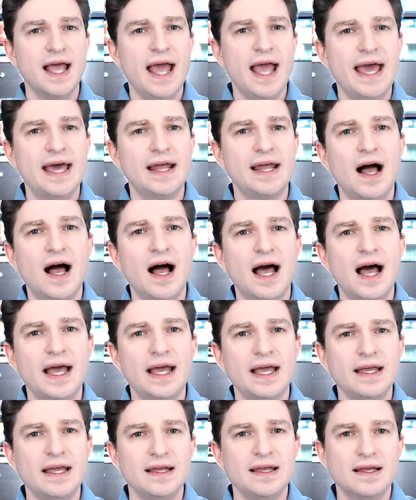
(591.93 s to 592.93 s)
And
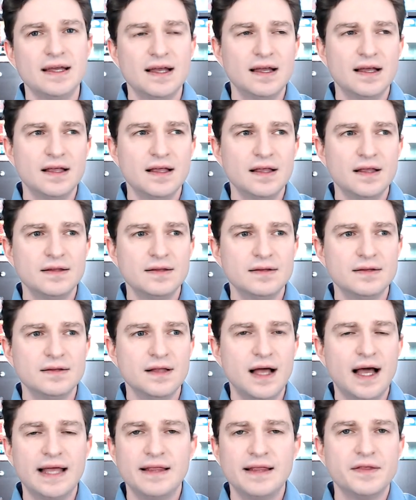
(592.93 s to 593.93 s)
I
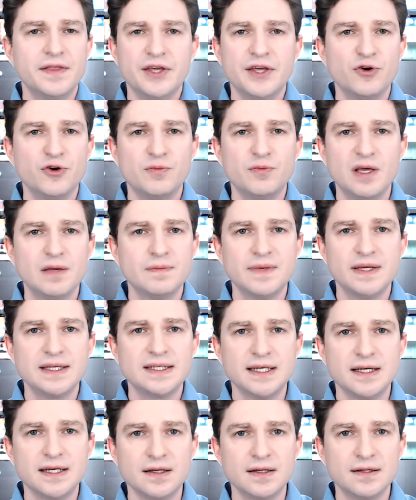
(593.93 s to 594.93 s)
didn't think it would be a big
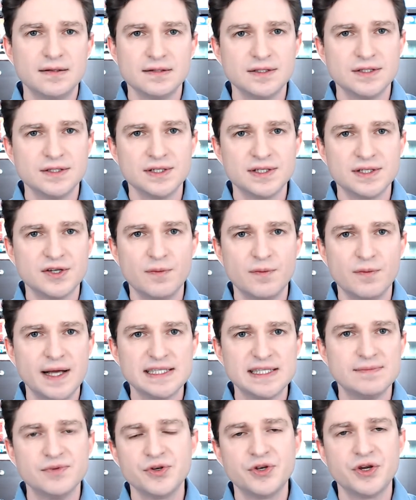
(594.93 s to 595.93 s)
deal. Just go buy
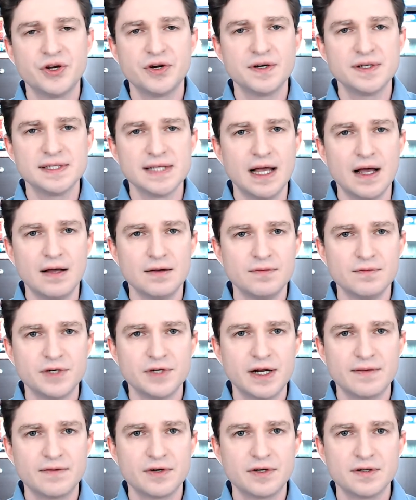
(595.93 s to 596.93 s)
some blue curacao,
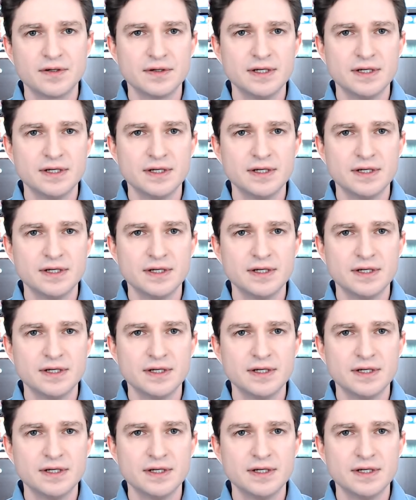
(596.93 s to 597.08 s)
whatever.